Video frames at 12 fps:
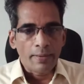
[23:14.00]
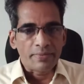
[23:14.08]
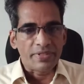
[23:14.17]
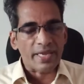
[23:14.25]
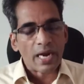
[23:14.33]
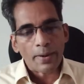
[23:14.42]

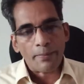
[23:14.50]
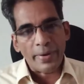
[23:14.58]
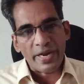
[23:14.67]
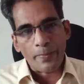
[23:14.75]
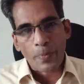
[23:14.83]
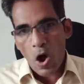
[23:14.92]
There are
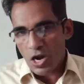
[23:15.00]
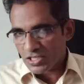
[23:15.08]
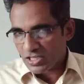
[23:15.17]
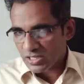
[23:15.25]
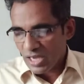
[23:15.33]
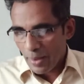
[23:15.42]
many
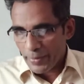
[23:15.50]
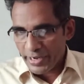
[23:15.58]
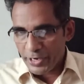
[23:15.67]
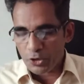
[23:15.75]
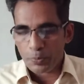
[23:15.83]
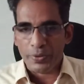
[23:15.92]
policies coming
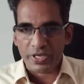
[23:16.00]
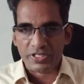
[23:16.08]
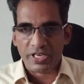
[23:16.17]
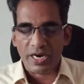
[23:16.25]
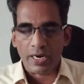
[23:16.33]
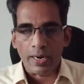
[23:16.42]
into
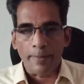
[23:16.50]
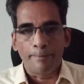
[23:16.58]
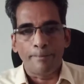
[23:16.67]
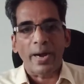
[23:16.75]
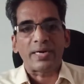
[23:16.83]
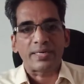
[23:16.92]
picture,
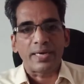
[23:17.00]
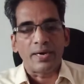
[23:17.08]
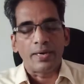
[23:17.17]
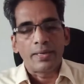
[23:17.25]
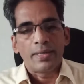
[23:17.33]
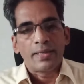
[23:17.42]

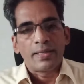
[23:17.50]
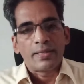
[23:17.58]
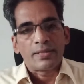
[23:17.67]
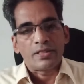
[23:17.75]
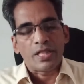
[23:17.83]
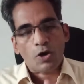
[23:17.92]
but
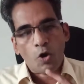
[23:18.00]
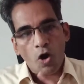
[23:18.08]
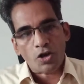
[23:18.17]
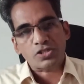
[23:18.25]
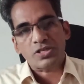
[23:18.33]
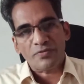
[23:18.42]
the
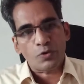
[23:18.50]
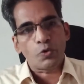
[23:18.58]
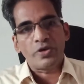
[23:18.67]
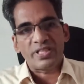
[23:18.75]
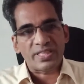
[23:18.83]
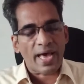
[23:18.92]
cost of
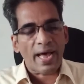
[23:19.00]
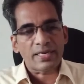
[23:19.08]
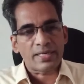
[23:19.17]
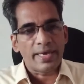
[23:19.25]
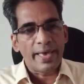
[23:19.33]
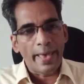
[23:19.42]
doing
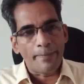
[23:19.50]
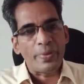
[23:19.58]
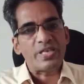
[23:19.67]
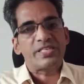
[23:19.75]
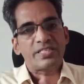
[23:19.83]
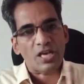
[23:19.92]
that,
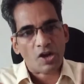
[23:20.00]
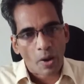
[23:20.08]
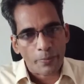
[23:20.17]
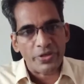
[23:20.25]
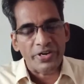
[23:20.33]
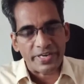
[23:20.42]
appeasing the
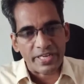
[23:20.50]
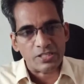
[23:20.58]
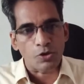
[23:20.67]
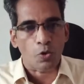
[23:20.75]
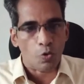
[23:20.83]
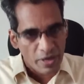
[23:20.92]

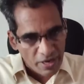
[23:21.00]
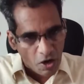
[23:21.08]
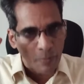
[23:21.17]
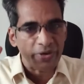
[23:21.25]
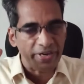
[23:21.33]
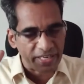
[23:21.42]
communities, ruling
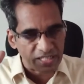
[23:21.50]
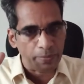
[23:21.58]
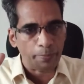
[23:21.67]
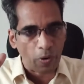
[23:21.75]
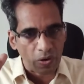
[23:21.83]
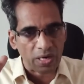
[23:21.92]
communities
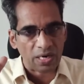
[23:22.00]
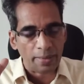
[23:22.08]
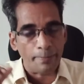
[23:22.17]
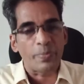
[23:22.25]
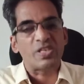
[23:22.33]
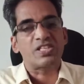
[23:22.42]

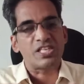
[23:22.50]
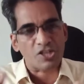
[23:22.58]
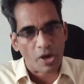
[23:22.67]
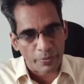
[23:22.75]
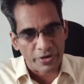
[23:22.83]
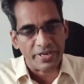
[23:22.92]
importantly, business
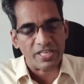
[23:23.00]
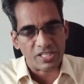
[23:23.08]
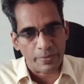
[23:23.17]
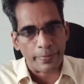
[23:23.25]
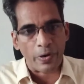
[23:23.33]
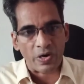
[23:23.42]
communities
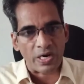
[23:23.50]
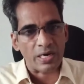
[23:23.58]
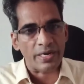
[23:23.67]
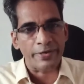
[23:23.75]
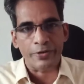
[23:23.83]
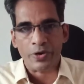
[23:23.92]

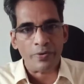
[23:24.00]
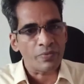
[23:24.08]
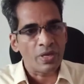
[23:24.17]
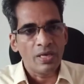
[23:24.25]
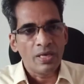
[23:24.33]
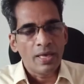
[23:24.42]
importantly, you
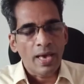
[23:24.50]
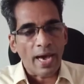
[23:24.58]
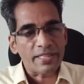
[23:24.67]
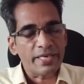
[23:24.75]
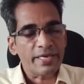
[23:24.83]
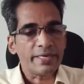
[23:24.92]
know,
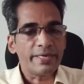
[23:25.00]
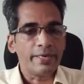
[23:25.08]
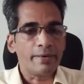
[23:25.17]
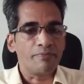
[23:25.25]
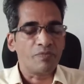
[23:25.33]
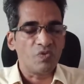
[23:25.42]
I
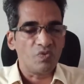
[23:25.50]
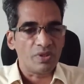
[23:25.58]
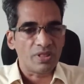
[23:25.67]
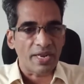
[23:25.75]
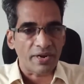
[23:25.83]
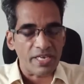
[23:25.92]

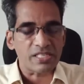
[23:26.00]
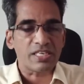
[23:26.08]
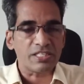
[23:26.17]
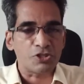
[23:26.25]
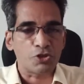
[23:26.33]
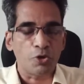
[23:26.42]
think the
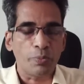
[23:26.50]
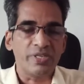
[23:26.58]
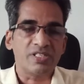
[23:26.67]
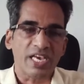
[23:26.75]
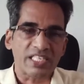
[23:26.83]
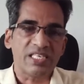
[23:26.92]
research should be in
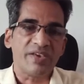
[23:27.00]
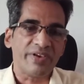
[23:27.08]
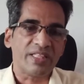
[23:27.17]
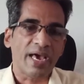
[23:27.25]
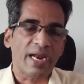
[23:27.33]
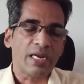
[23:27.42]
such a
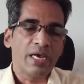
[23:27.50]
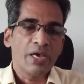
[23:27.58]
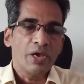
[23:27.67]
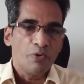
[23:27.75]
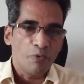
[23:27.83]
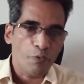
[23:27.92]
way
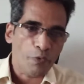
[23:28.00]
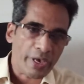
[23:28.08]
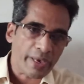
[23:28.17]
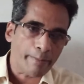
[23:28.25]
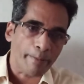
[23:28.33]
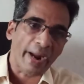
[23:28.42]
that
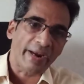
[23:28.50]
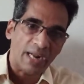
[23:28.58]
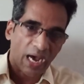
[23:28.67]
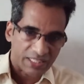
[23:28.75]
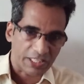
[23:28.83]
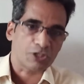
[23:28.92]
we mind
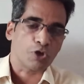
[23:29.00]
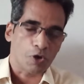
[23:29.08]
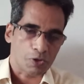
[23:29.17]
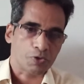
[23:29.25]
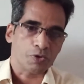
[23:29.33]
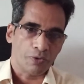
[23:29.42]
others
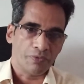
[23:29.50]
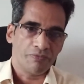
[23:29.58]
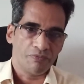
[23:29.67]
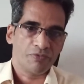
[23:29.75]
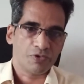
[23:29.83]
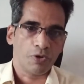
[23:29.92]
also.
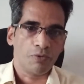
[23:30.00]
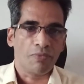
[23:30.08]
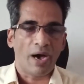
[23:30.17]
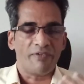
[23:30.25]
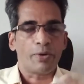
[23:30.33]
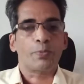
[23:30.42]

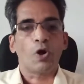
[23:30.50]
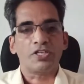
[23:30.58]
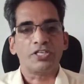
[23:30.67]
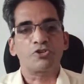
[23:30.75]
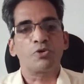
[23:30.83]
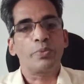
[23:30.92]
So our
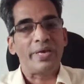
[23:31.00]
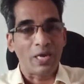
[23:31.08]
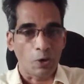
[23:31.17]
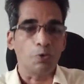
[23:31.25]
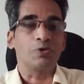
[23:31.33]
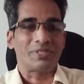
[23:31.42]
project should be
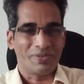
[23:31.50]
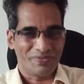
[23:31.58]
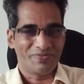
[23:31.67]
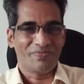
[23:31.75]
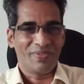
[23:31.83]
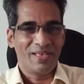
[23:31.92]

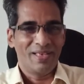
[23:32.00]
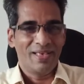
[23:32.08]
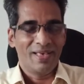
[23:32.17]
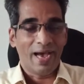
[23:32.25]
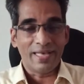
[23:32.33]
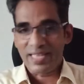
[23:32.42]
inclusive.
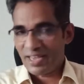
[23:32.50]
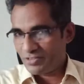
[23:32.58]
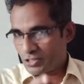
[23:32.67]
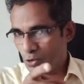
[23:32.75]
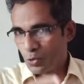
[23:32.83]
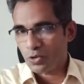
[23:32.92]
I think I
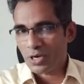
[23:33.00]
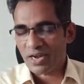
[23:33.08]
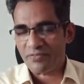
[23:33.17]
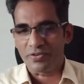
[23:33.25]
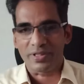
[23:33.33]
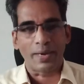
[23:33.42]
wish you good
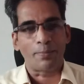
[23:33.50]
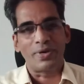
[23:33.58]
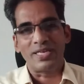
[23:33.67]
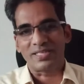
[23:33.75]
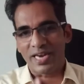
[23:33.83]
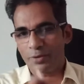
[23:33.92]
luck for that.
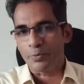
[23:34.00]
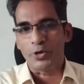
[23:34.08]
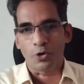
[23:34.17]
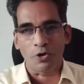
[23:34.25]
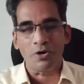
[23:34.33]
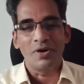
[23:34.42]
Please let me
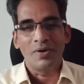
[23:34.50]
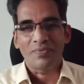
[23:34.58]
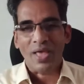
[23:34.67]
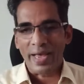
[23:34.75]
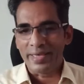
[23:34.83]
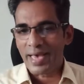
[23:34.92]
know.
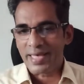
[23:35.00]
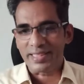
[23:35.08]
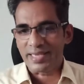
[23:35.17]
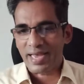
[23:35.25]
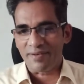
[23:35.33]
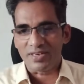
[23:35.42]

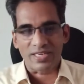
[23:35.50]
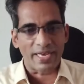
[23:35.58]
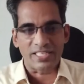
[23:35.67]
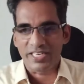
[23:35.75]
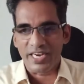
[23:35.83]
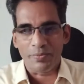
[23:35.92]

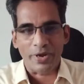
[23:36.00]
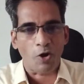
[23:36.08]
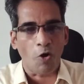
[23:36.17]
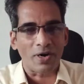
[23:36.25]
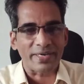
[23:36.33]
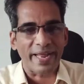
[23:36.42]
I shared my
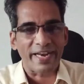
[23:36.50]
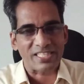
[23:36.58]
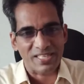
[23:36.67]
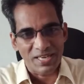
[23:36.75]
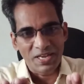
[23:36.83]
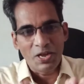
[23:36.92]

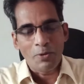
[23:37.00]
contacts.